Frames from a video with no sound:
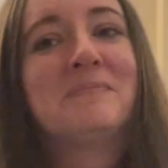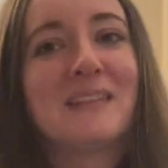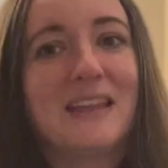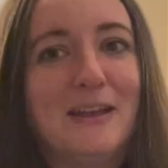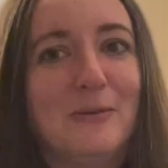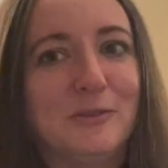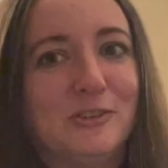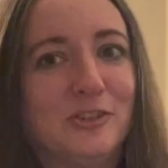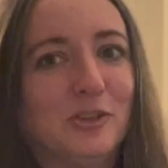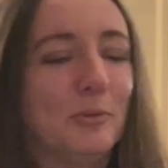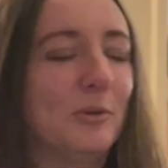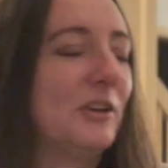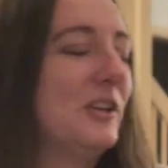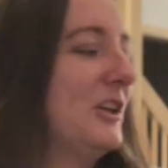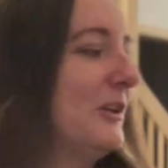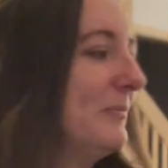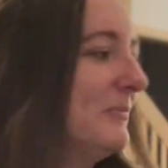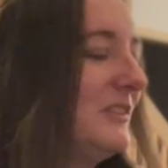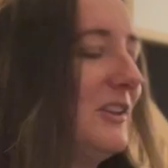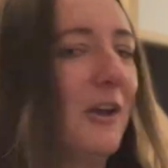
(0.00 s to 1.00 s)
It was super
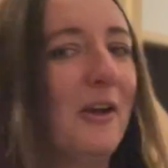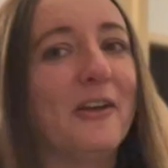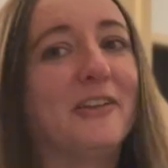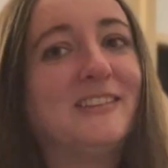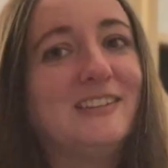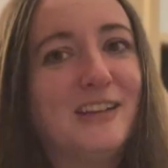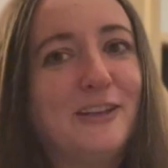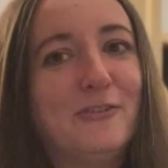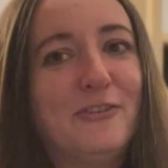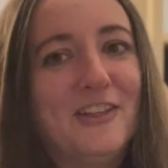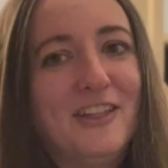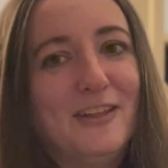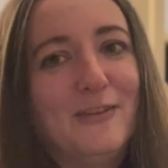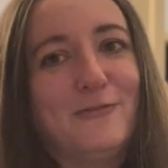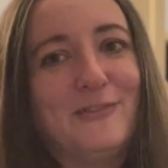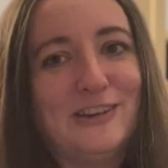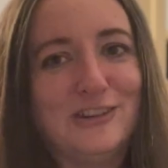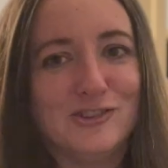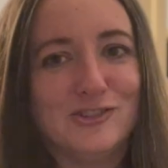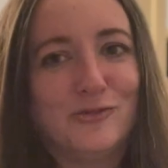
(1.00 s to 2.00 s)
cute. So I'll see if
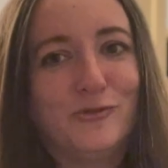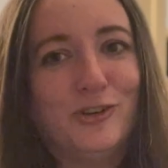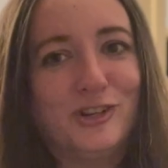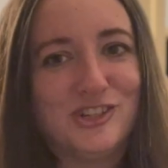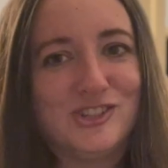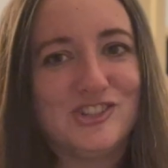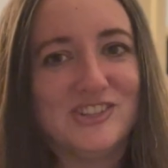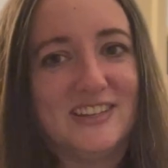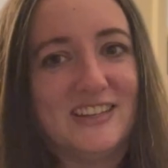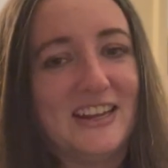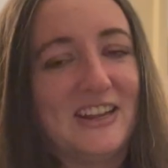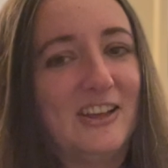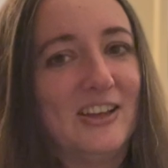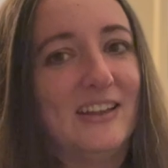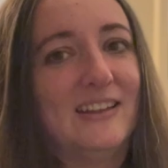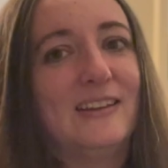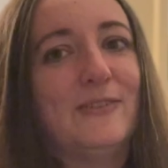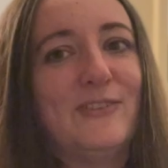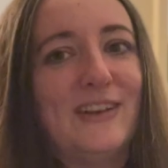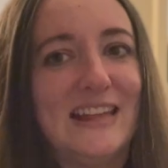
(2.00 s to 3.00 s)
the footage is any good
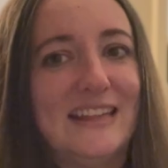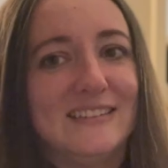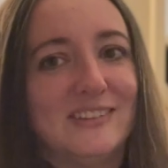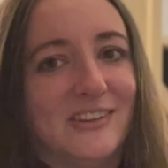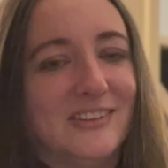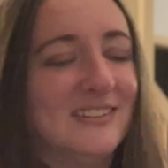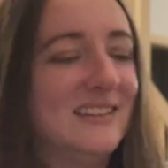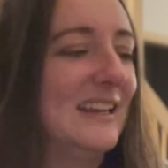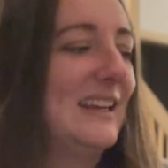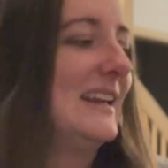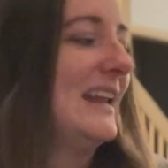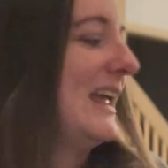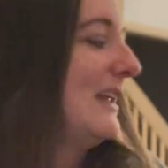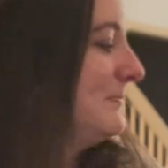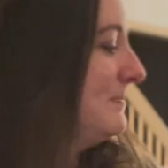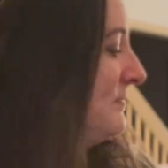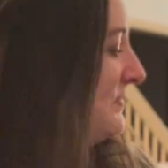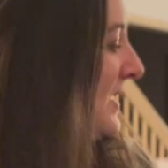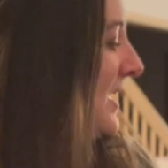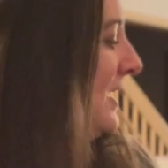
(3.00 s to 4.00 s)
and if it is, I'll stick it
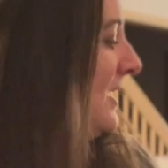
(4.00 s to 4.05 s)
in.